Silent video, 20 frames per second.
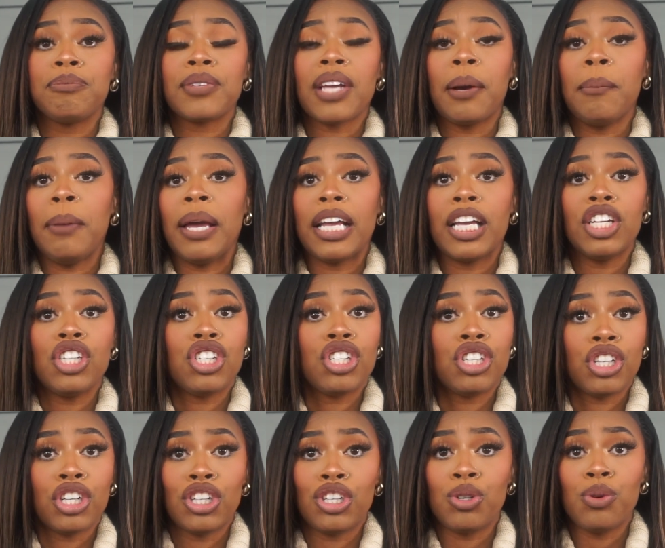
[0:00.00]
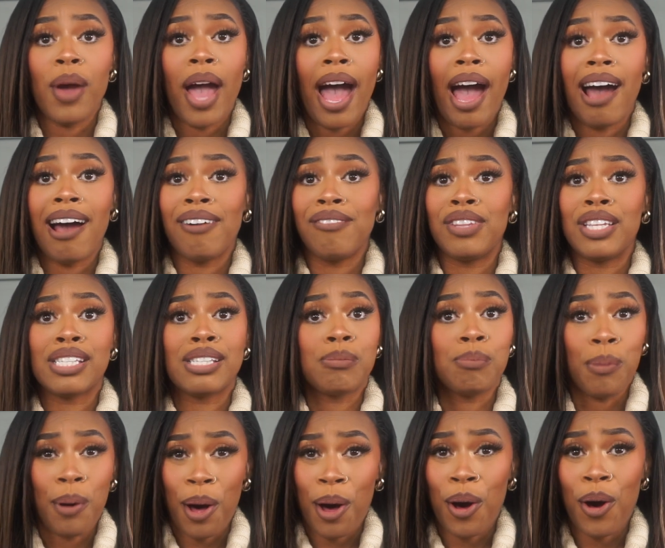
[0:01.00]
making sure you have the
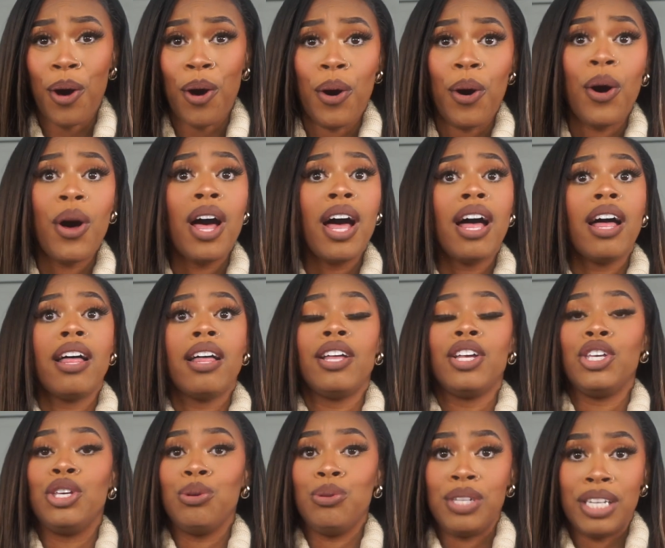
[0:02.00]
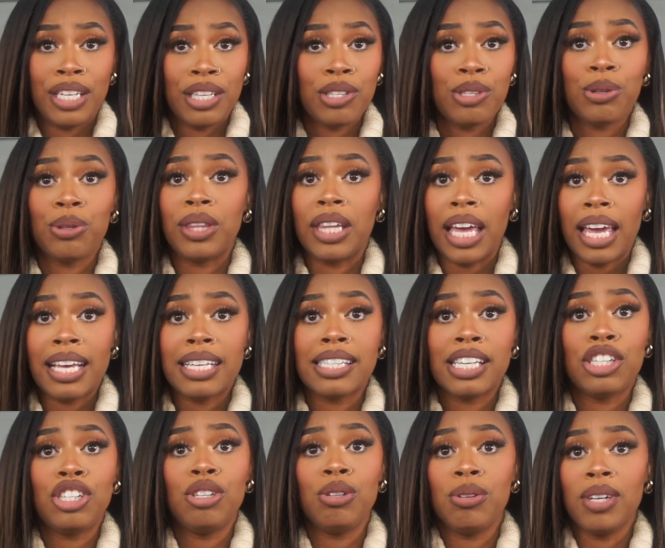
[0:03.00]
small utensil things
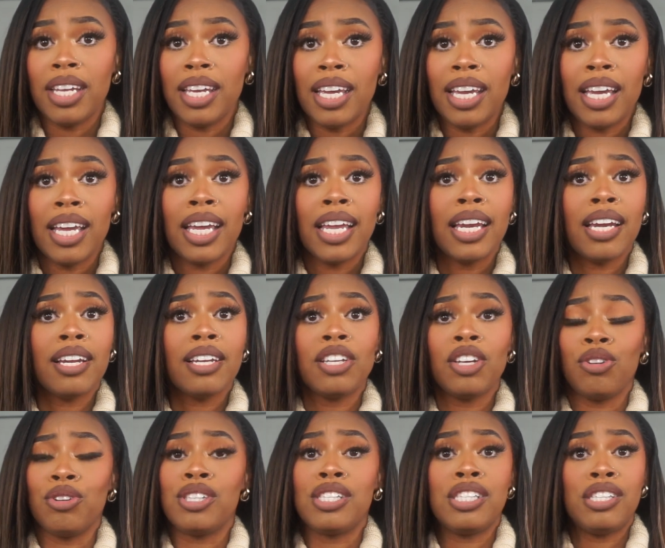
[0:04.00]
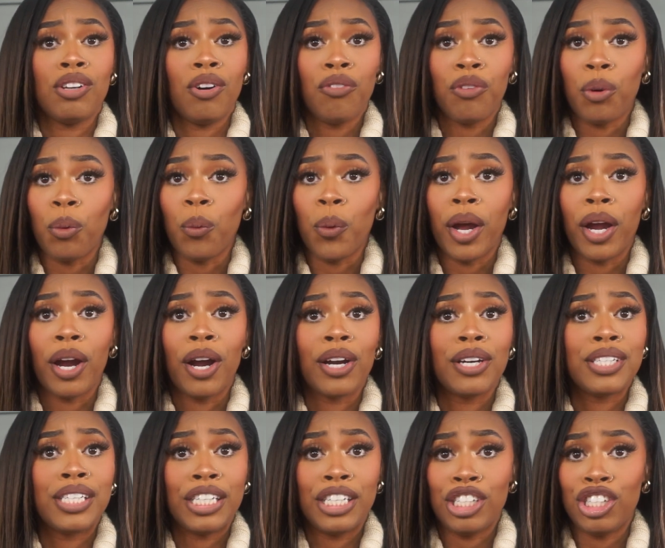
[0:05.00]
that you need, you know, silverware,
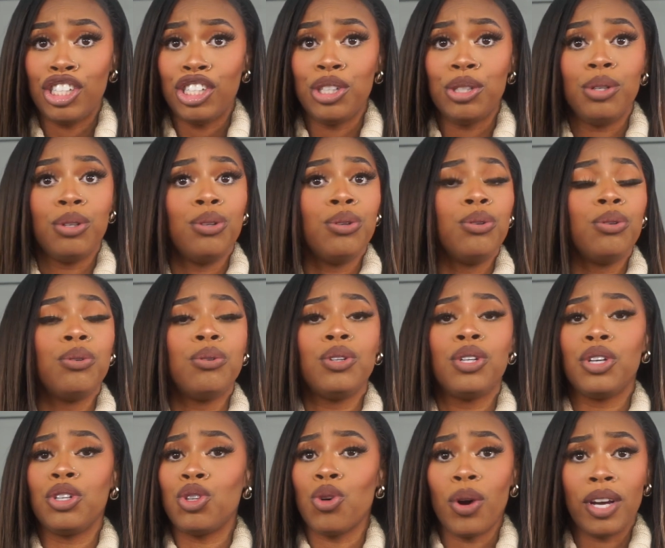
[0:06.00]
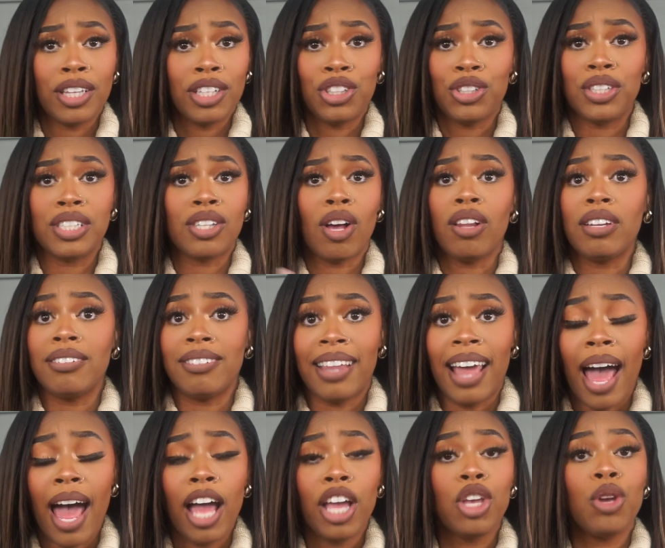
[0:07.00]
tissue, toiletries, all of that.